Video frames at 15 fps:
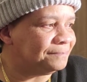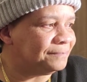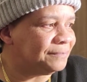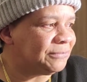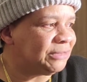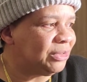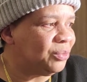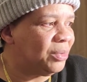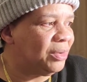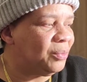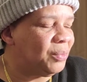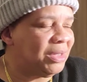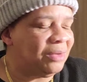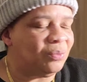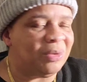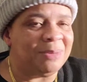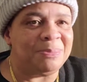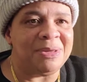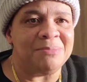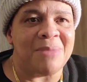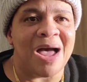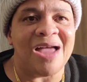we, we we be
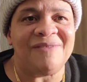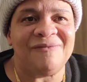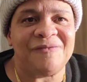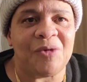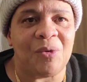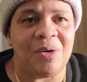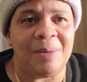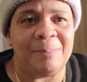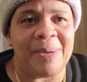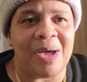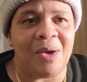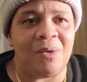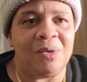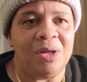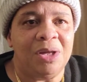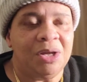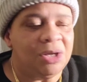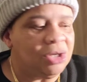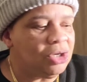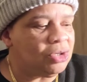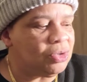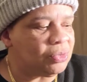mindful about
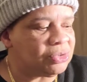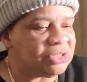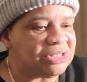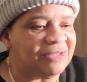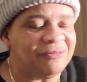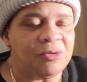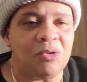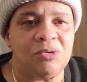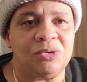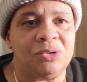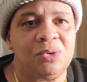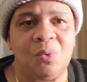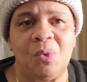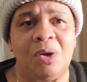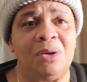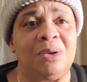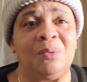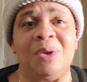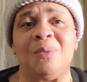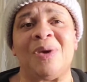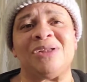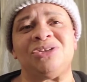you know stuff going on in the world, and we
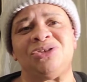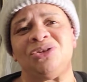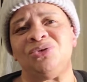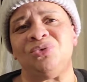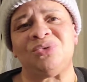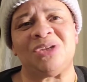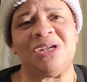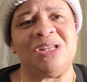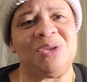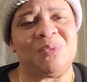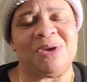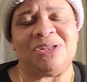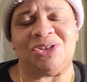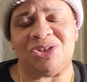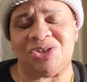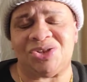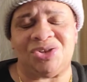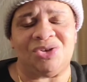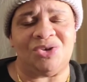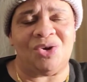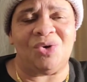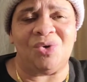watch the news anyway just to
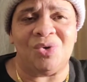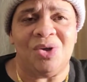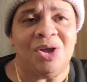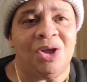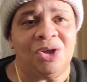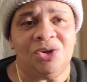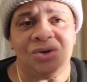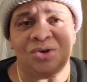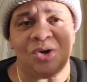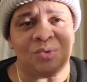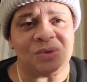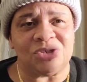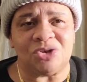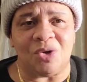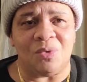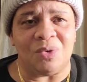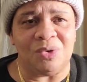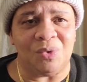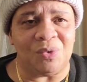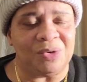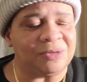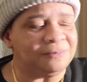know you know what's going
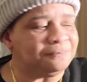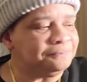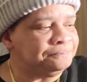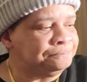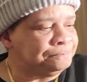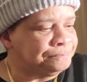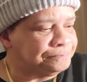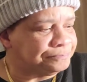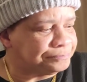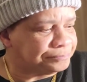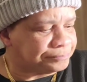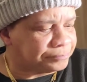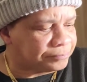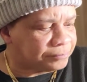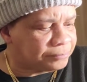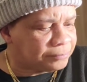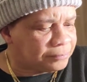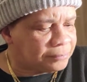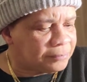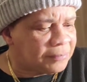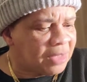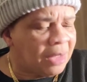on.
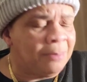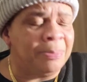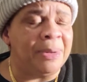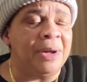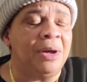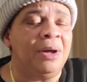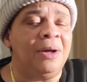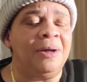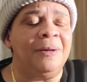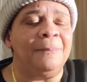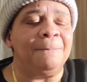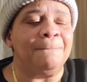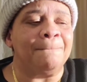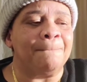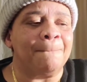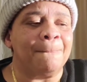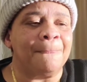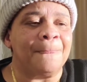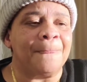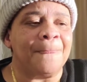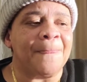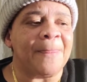But um,
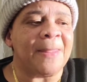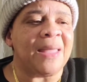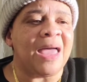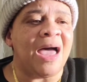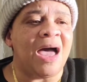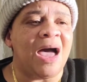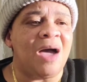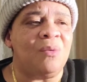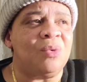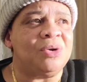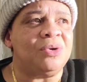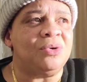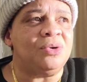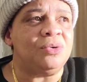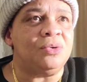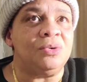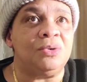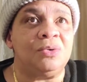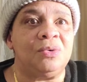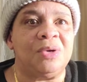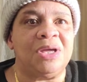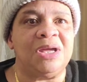I, I went on
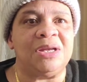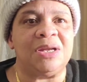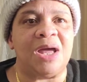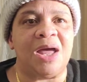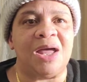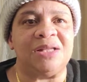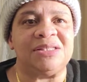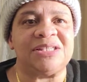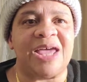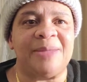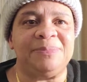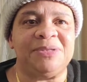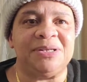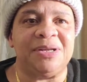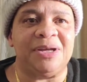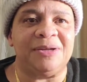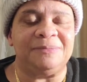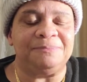Google and I typed it up,